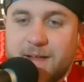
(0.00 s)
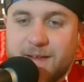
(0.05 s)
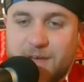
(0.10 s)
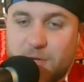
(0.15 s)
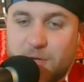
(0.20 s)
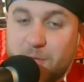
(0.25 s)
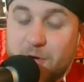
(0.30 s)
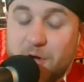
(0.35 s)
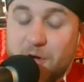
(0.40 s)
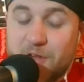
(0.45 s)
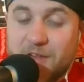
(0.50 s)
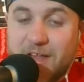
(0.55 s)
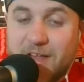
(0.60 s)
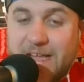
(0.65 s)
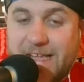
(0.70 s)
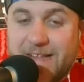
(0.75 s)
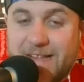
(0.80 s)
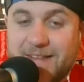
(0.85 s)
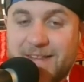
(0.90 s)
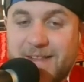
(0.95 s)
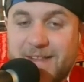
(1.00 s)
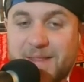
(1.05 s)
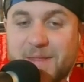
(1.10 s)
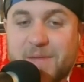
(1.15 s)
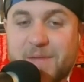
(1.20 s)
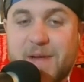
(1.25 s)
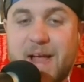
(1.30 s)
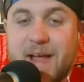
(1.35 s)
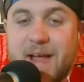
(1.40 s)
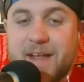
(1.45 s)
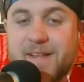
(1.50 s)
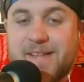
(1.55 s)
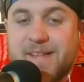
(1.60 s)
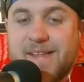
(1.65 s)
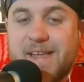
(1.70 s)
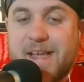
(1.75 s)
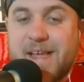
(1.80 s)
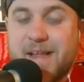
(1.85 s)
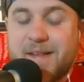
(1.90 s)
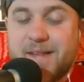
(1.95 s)
CupidGirl saying EC3. I could
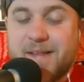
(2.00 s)
see